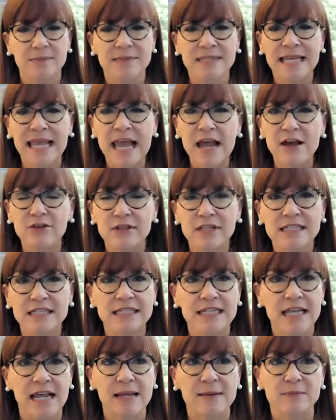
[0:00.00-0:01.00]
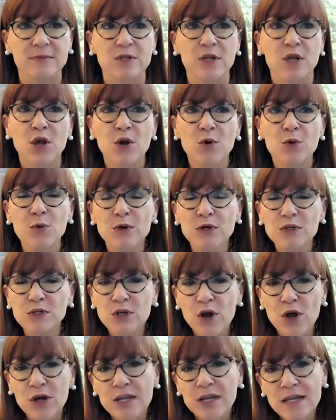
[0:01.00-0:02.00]
countless times, we're
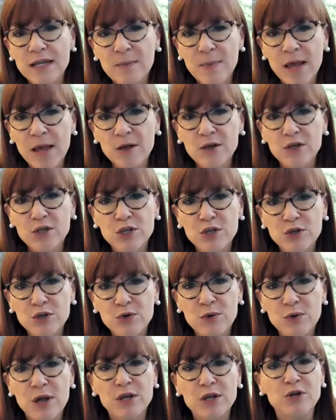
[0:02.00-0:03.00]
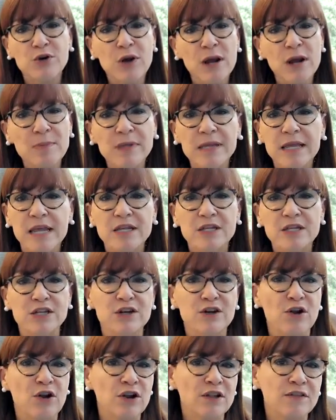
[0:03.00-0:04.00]
talking about you and your application
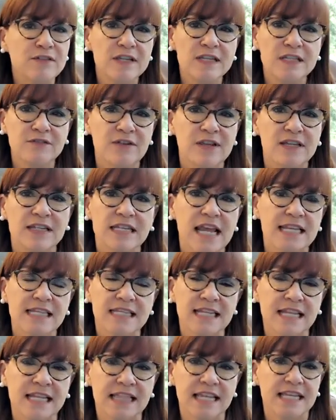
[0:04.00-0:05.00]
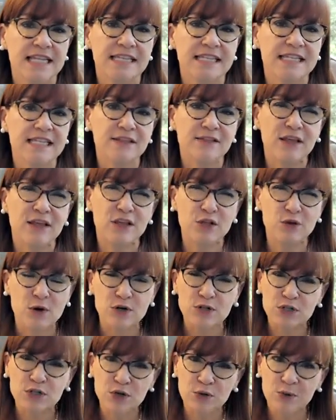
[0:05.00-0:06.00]
and all of these fantastic things that you are
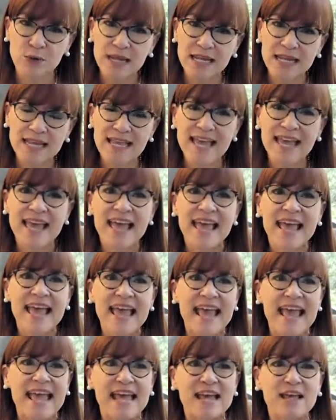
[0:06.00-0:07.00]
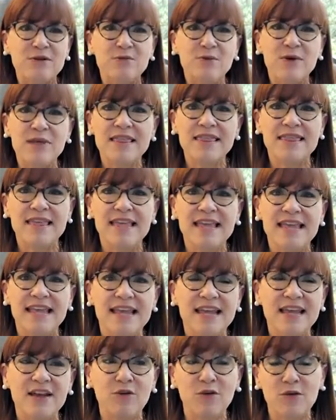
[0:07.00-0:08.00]
doing. And we
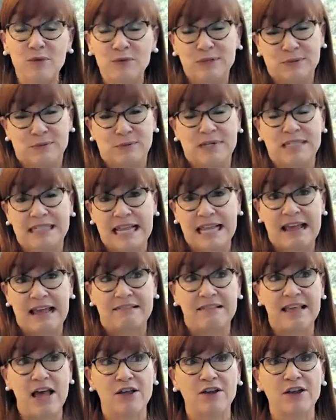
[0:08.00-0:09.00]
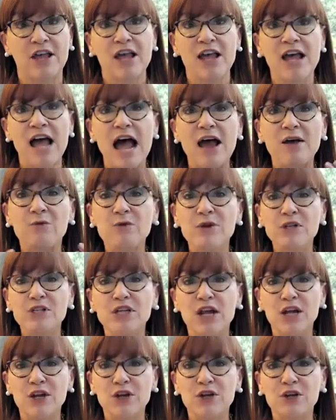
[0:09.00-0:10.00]
think, or we say out loud, I wish
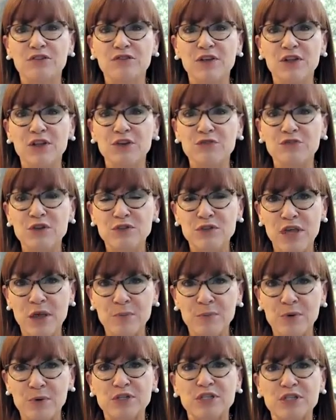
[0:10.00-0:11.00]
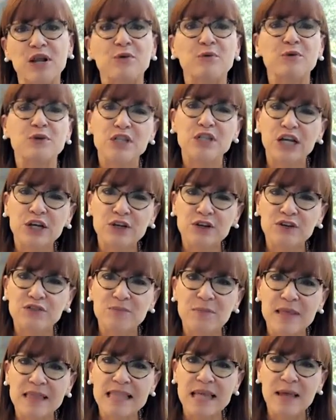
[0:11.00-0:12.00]
I could have interviewed that person. I wish I could have
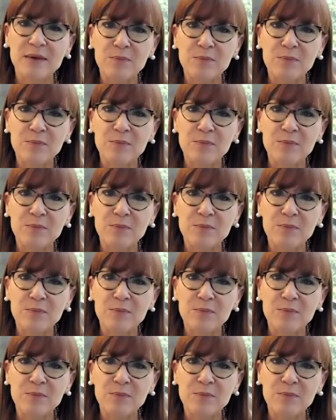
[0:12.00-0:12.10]
met